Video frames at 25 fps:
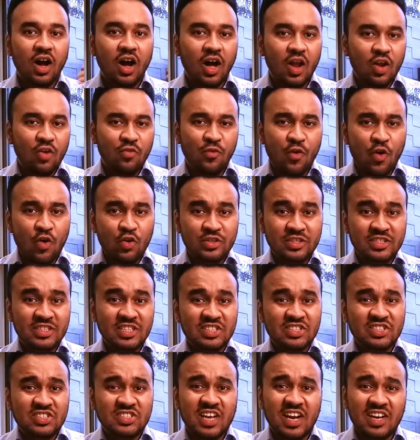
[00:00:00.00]
Hello folks,
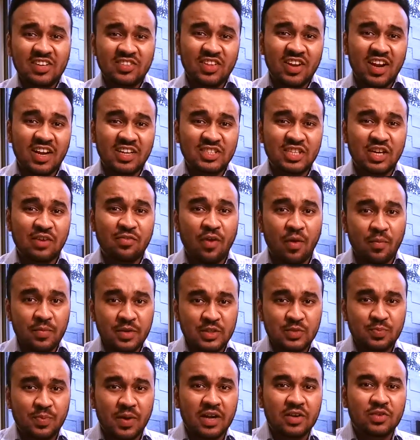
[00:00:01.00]
this is Aitan Aja from
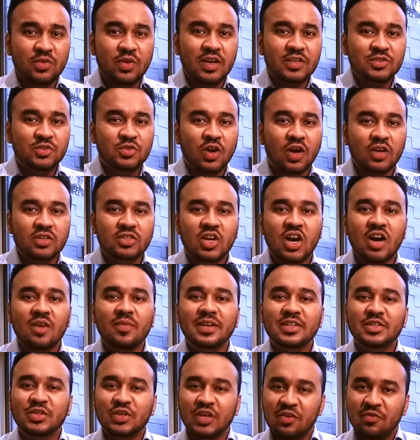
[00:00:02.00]

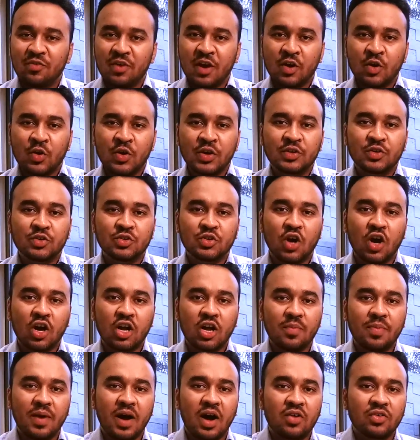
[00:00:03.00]
inspiredrise.com and today we are going to
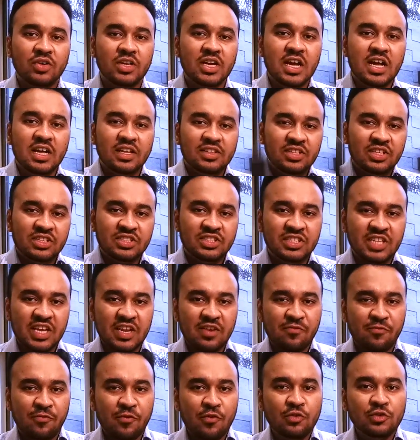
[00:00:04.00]
talk about the
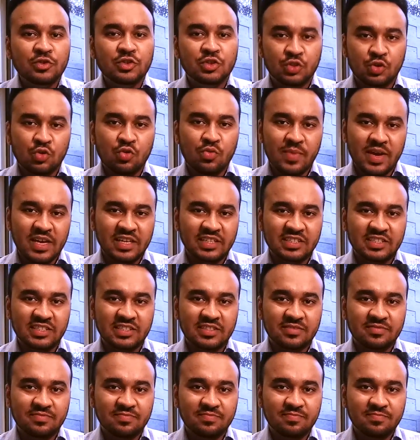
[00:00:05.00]
Zenfone Zoom
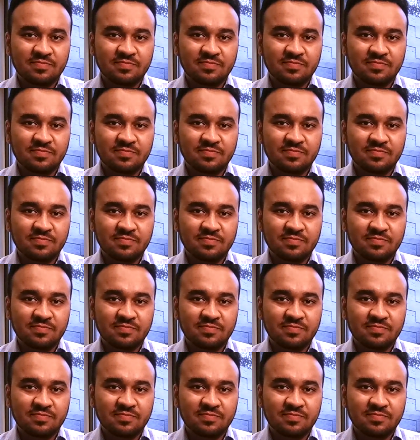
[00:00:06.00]
S.